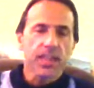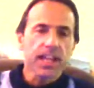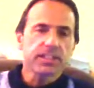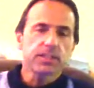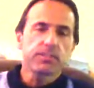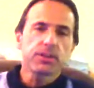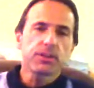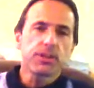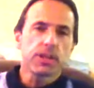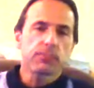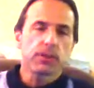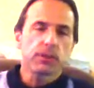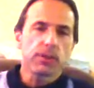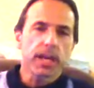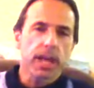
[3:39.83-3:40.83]
And that's the beauty
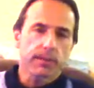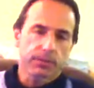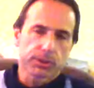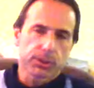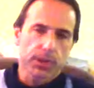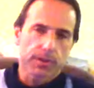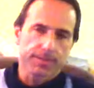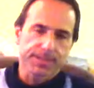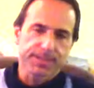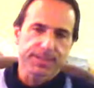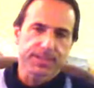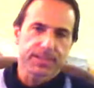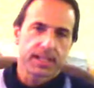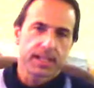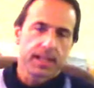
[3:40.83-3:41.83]
of what we have to offer.